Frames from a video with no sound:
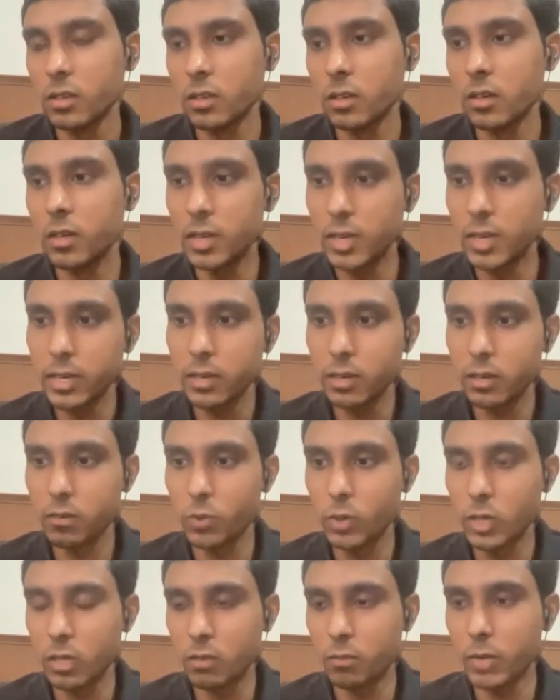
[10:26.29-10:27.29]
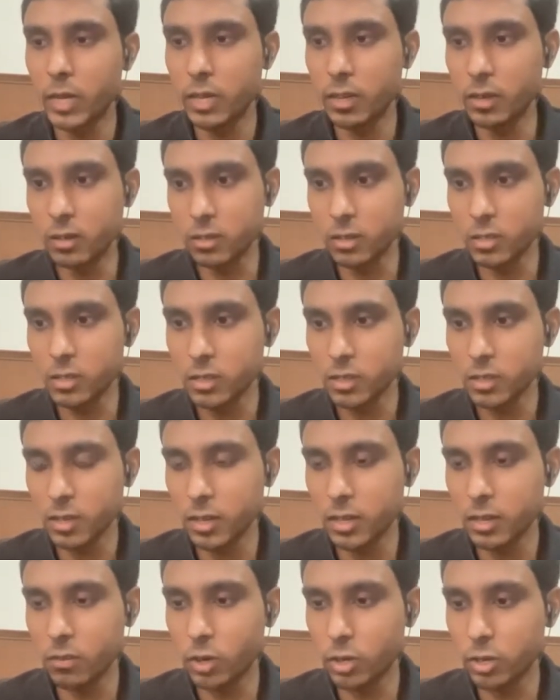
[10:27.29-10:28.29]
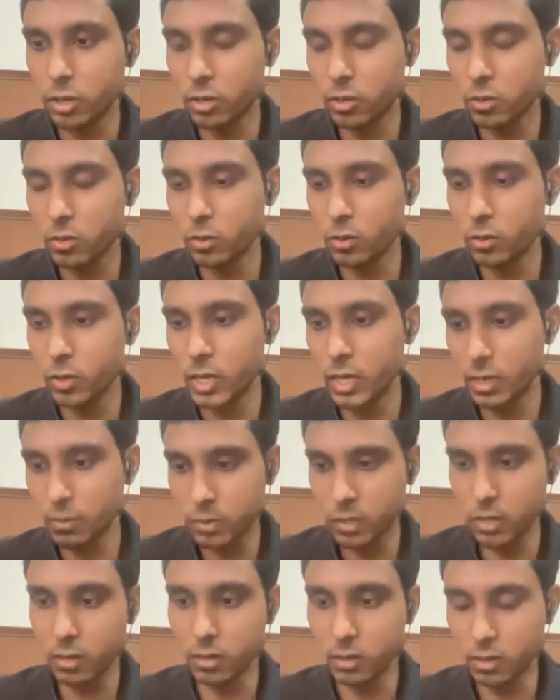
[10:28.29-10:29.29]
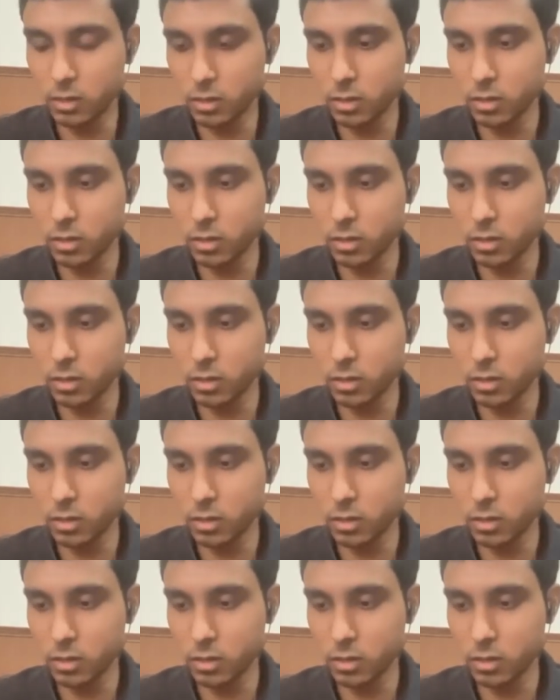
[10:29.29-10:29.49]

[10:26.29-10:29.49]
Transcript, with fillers: aligned with my interest and i wanted to help the